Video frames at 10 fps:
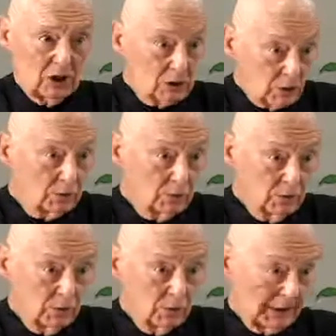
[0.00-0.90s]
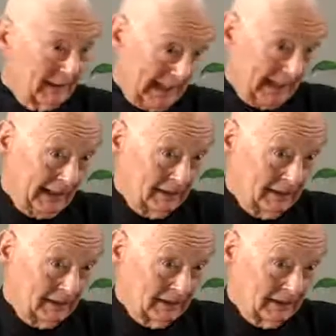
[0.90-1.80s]
you and I
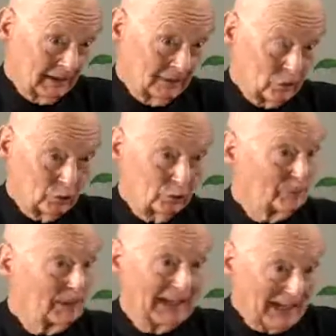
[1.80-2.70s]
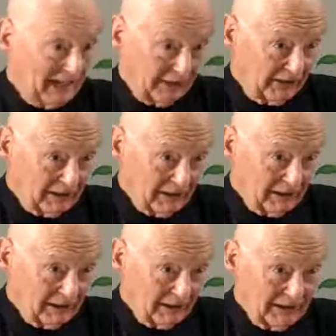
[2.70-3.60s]
to remain healthy.
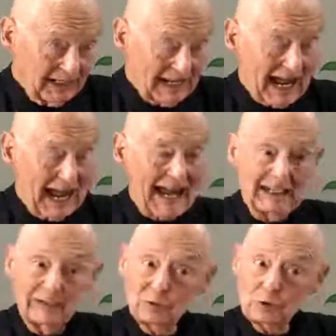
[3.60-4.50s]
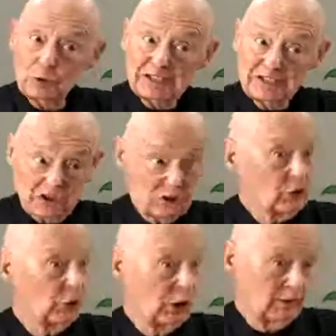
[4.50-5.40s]
And if you
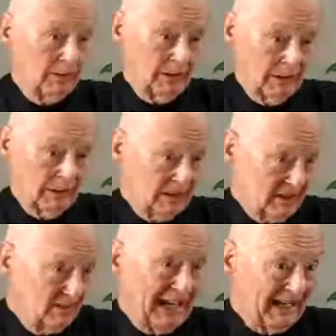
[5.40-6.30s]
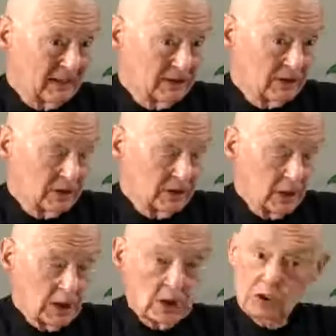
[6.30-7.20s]
disturb this balance,
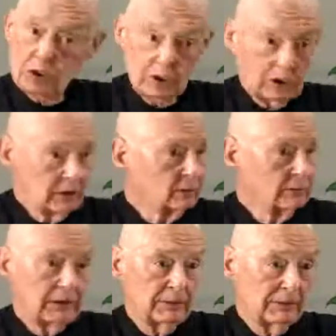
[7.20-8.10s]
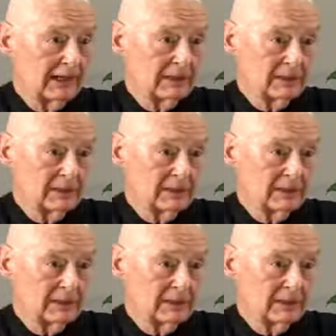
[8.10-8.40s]
you're going to pay a price.